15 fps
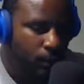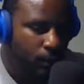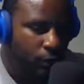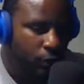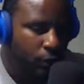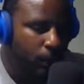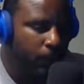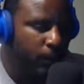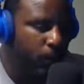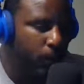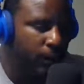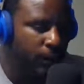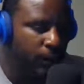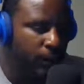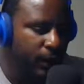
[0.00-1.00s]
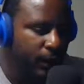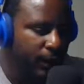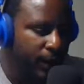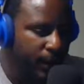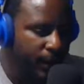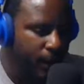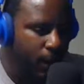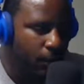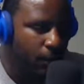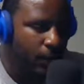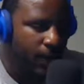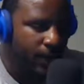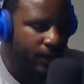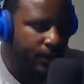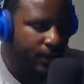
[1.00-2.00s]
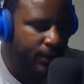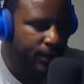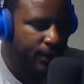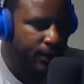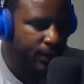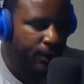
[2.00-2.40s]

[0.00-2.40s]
But the only thing that counteracts that, not